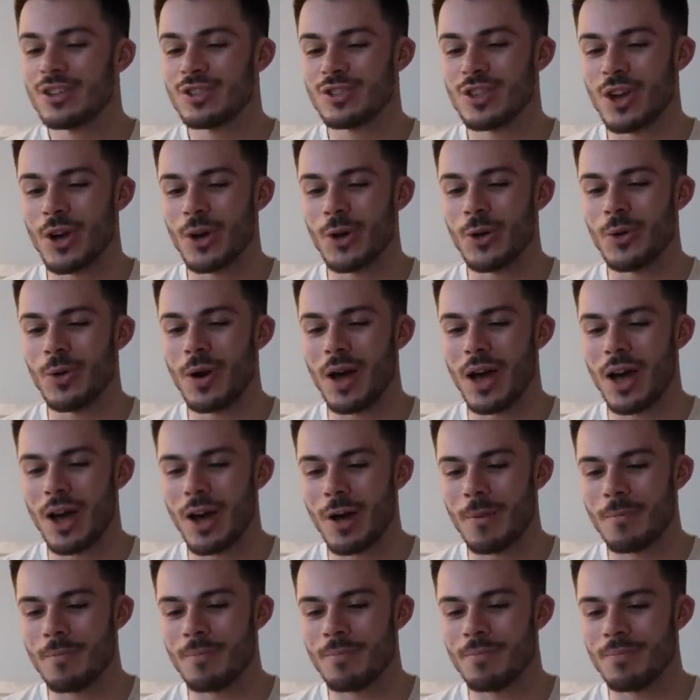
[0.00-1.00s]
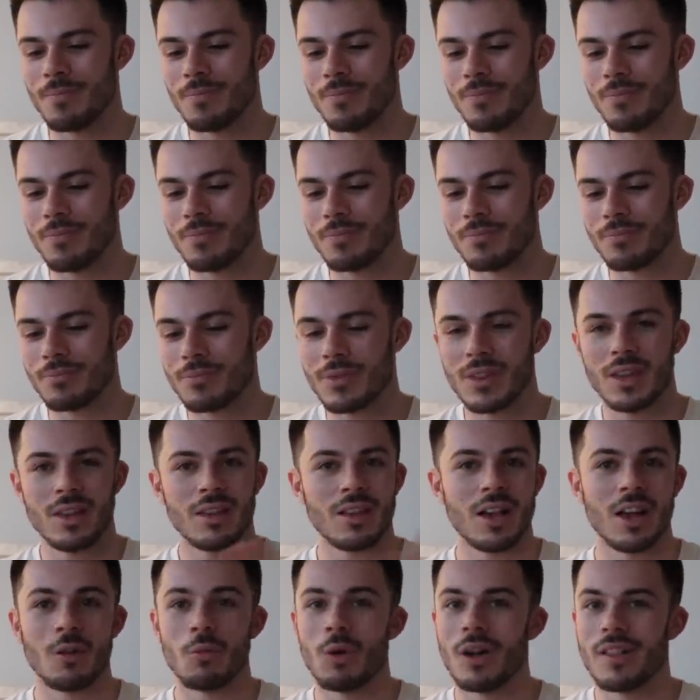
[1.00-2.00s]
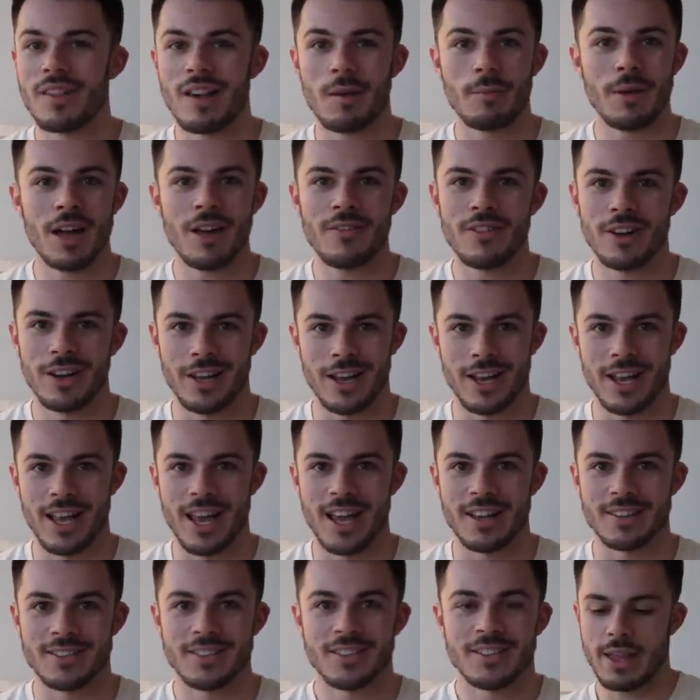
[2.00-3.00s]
So, kind of worked out perfectly, I guess.